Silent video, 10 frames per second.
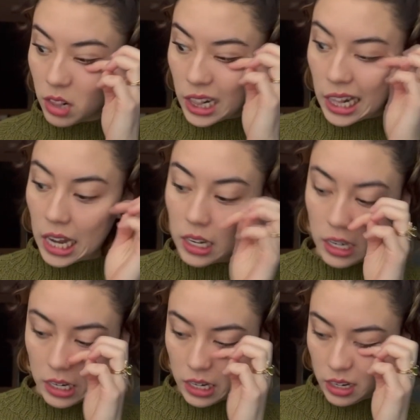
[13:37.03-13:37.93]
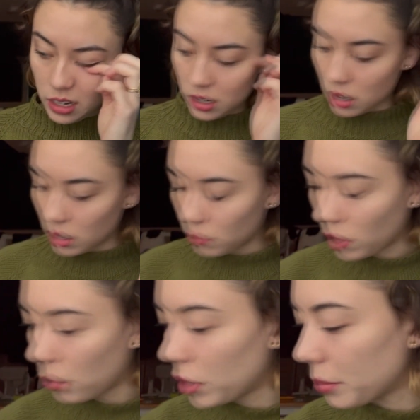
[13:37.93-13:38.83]
that knitting,
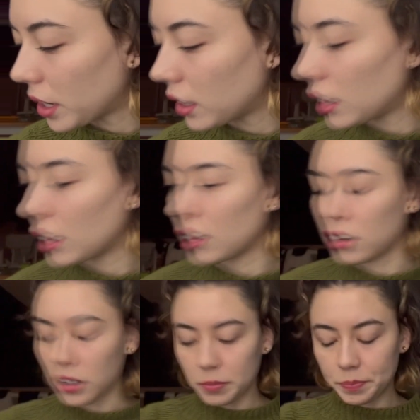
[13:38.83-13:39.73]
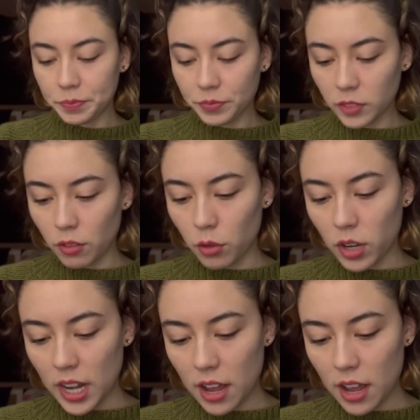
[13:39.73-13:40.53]
what am I knitting it on? 4